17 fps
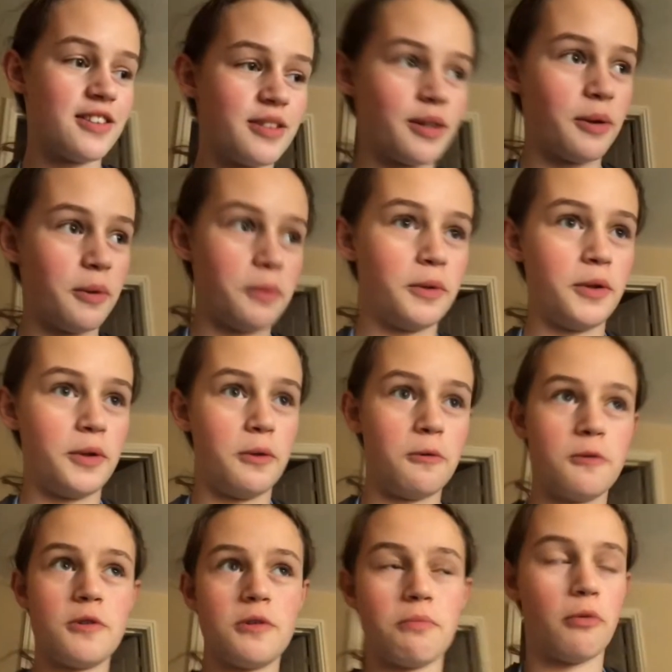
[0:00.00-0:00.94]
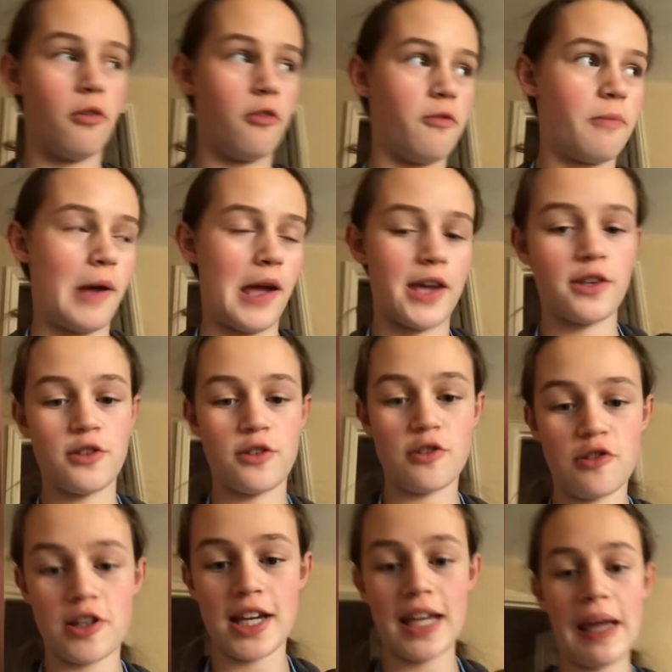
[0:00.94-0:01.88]
Don't use puff
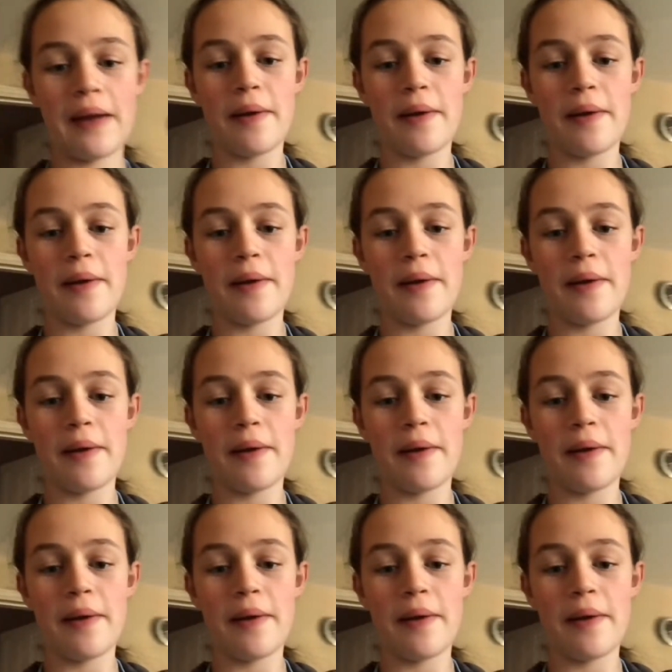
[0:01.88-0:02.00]
pastry